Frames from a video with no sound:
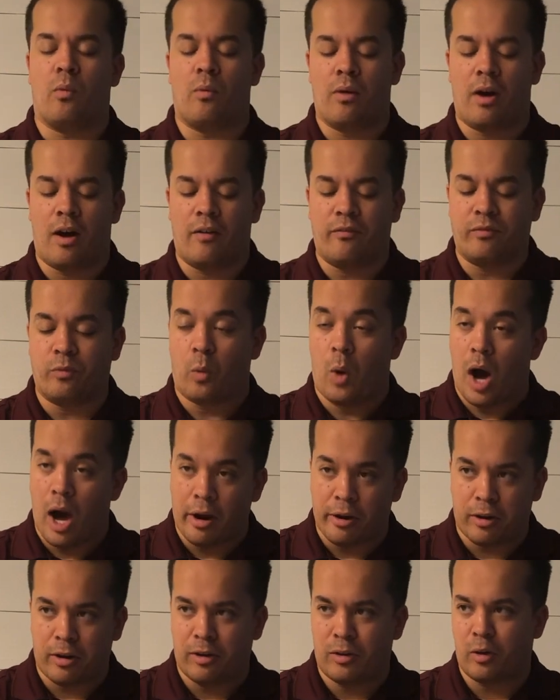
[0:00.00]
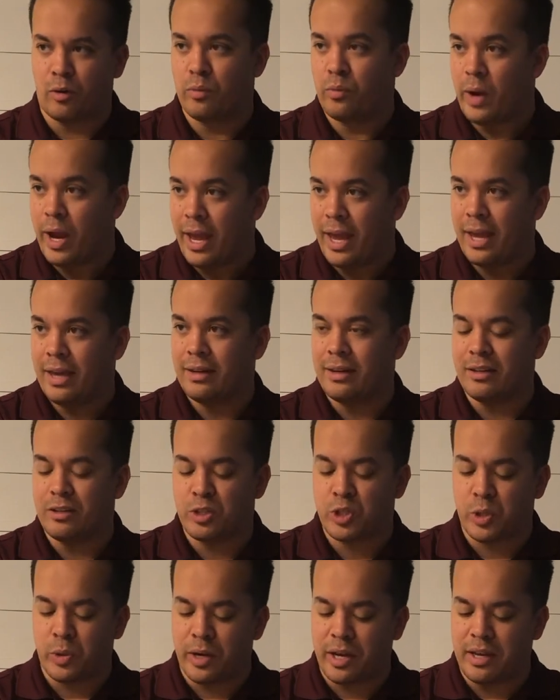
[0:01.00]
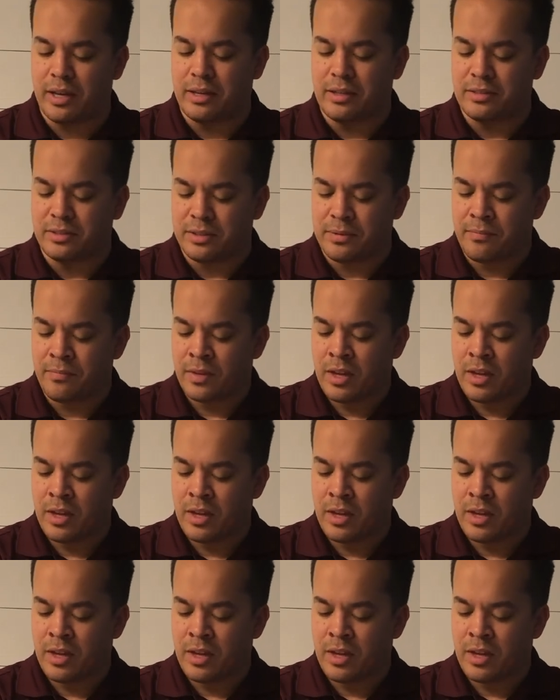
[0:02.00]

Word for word: of water or rain and trees,